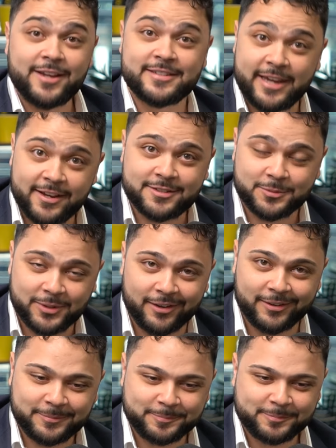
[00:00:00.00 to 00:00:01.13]
guest,
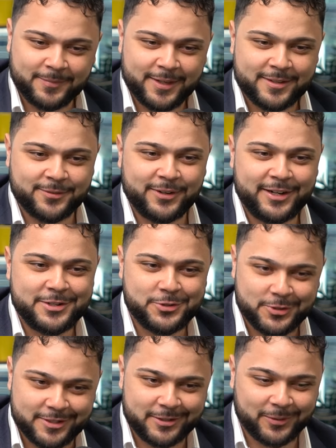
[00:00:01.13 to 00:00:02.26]
it's a very
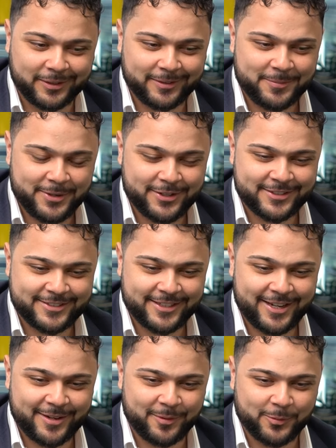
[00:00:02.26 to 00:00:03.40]
interesting one because
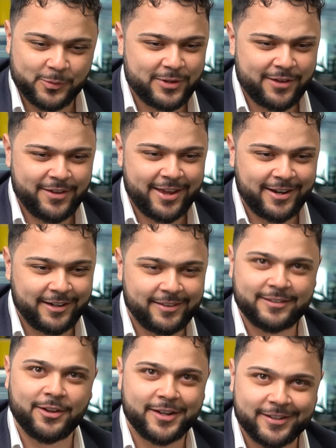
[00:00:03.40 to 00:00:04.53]
we've never had
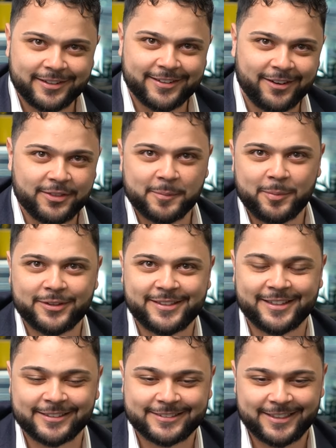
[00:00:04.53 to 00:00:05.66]
anything like it on the
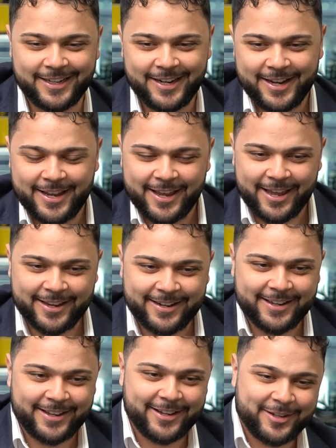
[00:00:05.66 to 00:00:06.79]
podcast. And
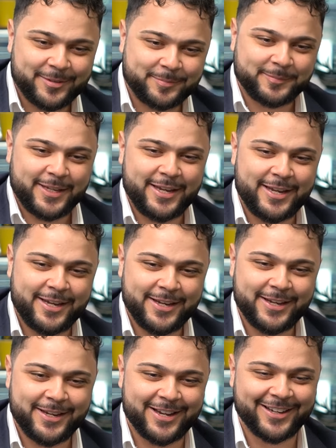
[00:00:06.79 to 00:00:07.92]

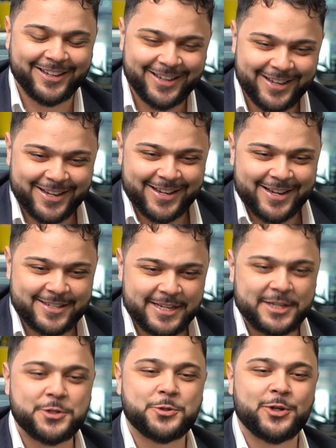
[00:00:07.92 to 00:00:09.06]
he's an
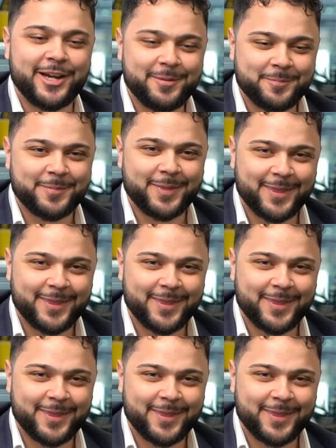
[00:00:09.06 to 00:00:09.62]
extreme,